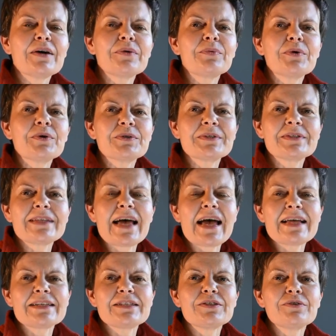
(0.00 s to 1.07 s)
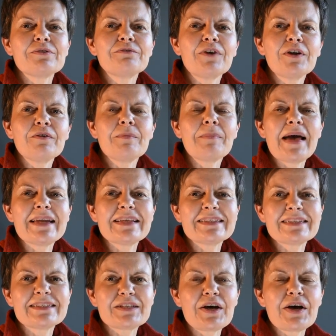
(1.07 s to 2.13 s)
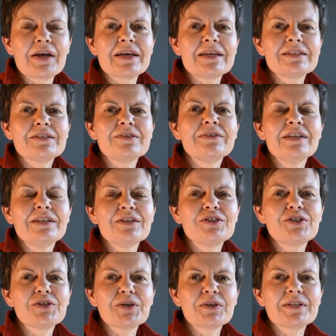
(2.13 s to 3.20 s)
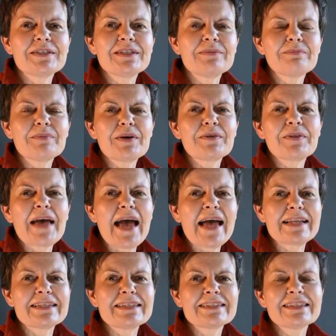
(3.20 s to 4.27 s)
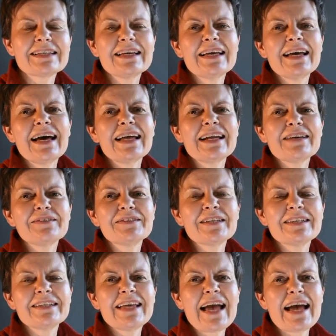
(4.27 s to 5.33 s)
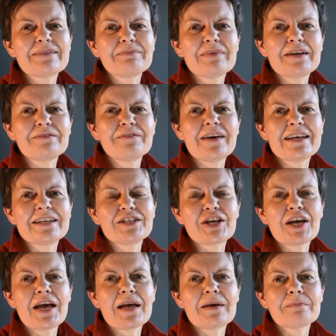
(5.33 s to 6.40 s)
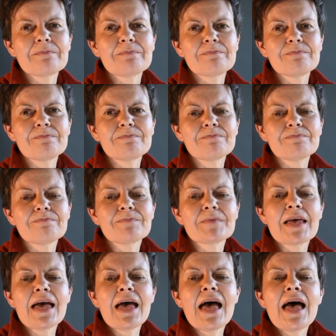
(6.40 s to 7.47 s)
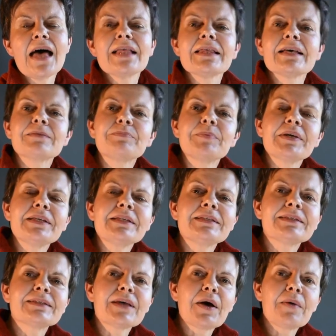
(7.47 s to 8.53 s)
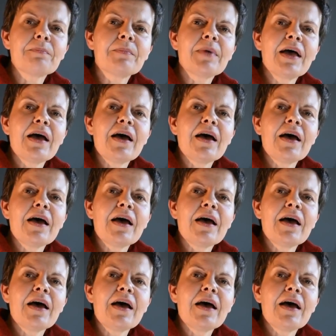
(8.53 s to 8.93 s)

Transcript: was that to follow a balanced diet you needed chocolate in both hands, and I've certainly had my fair share. There's been some